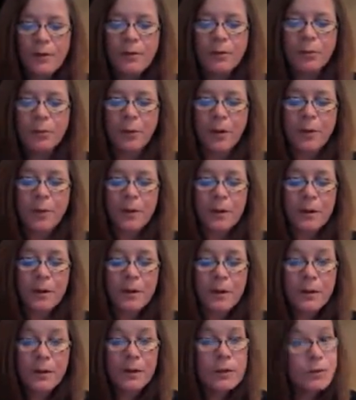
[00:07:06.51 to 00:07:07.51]
Throw it
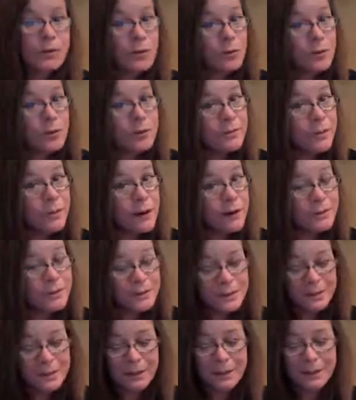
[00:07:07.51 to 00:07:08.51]
on the Joy
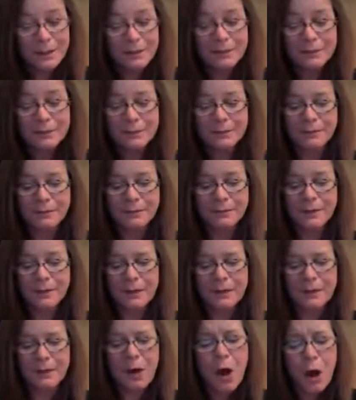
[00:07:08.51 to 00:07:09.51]
510.
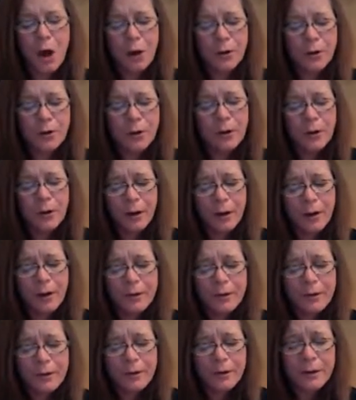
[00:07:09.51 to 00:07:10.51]
No, you're going to
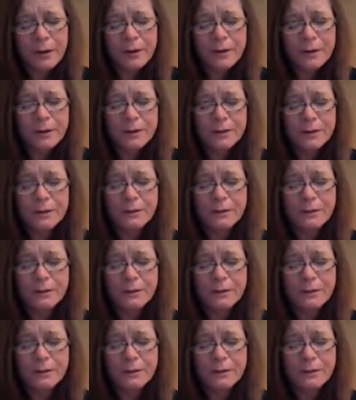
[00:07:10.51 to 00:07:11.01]
love this.